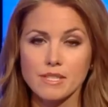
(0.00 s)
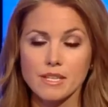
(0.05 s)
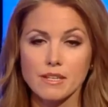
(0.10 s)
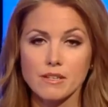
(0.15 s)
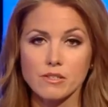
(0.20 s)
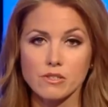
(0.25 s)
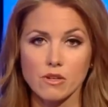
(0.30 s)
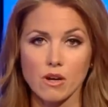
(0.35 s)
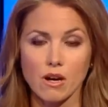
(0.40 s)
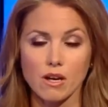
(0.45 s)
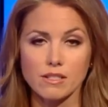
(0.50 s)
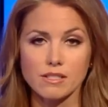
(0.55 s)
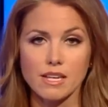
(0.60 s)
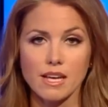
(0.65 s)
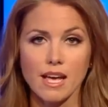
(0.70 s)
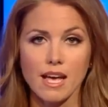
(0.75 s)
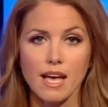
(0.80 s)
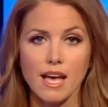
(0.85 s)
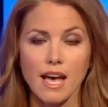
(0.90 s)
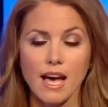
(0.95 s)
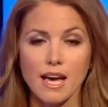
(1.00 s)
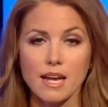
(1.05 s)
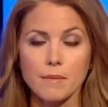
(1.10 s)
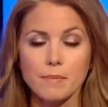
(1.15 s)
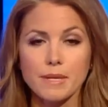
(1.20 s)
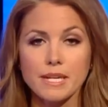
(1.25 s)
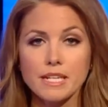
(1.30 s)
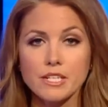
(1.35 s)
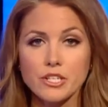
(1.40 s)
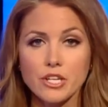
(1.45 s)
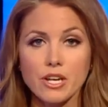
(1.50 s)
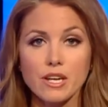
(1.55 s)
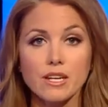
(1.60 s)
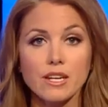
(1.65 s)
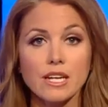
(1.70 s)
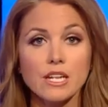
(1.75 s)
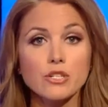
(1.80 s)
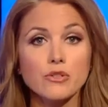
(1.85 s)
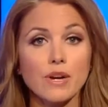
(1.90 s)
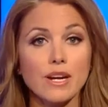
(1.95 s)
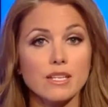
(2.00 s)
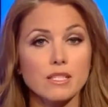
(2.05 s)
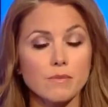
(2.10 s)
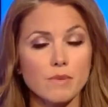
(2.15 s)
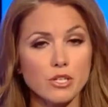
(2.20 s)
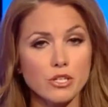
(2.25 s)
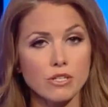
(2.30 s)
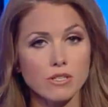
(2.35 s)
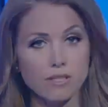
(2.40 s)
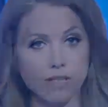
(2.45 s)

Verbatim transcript: the assault at a PG&E transmission